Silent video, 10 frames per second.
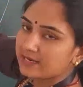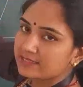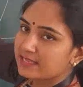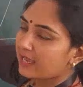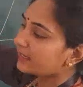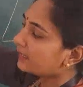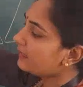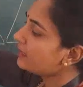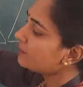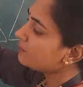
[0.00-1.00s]
and
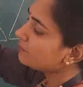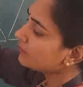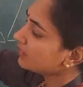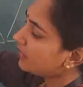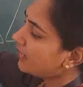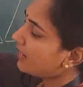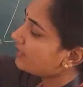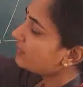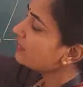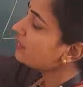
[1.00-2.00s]
second,
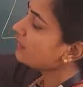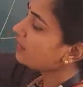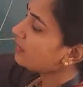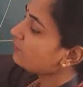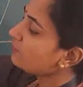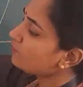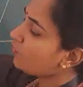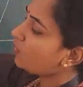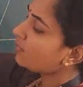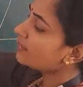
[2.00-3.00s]
and if we
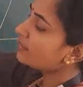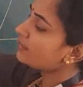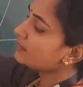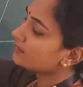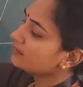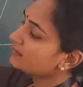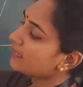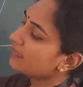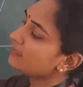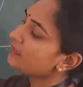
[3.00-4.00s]
fold it,
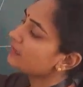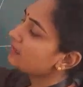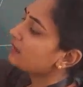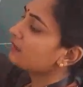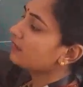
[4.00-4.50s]
then